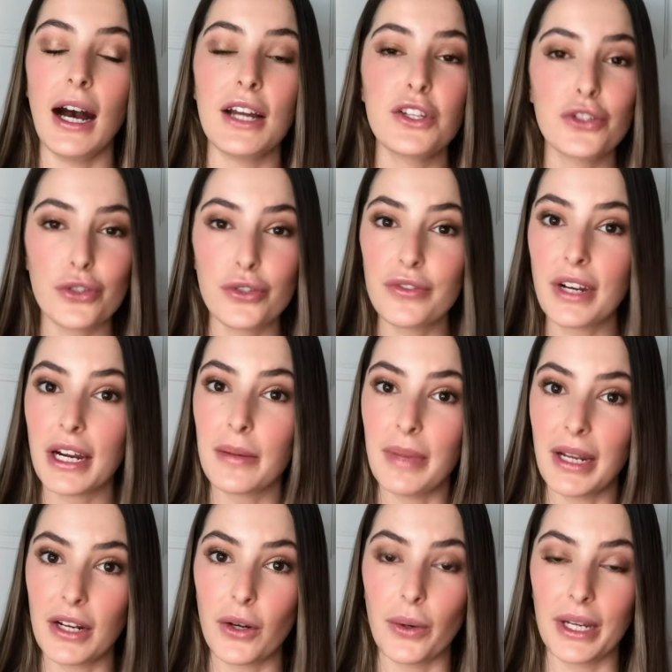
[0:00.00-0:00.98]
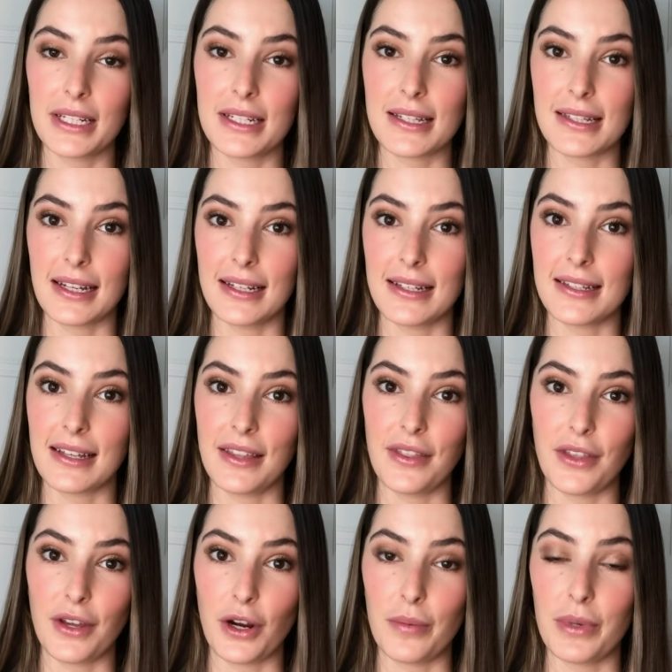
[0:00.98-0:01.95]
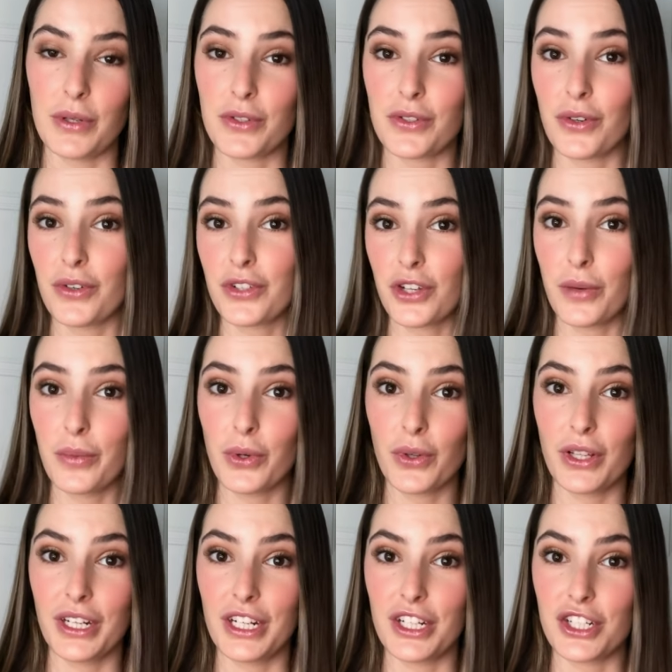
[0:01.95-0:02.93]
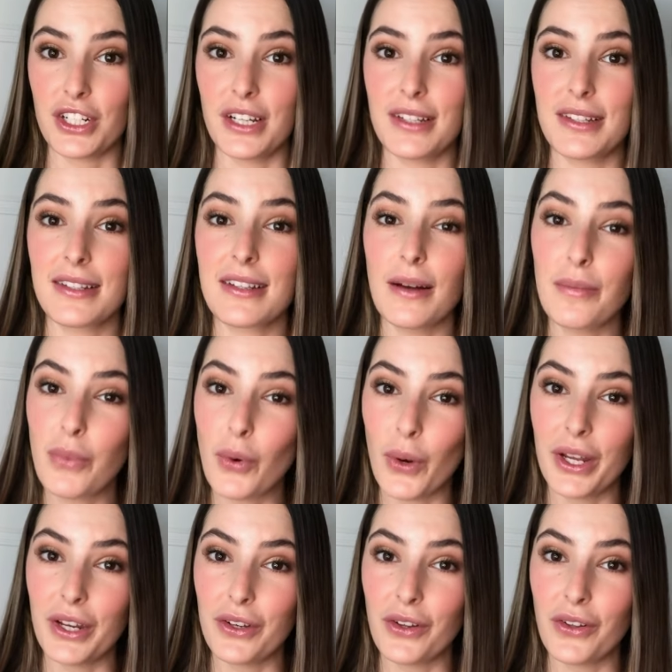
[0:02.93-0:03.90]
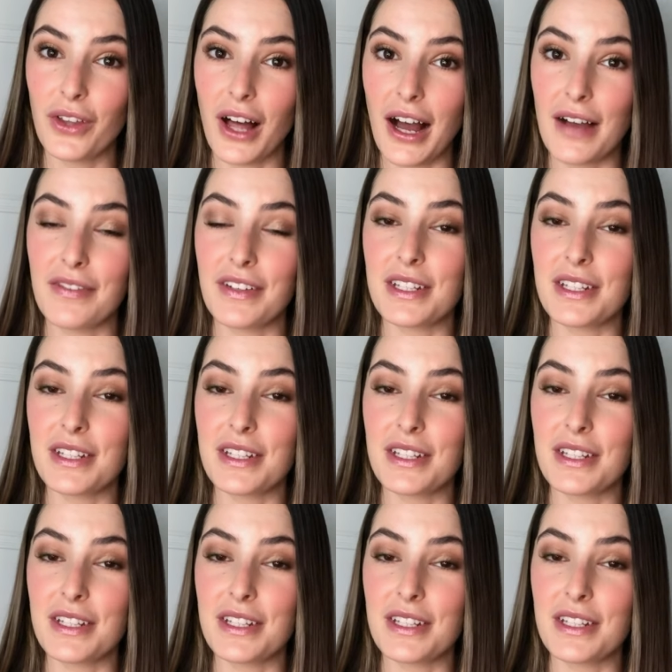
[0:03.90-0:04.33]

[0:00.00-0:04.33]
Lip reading: I do recommend going to see a skin therapist or a dermal clinician at some point in your life,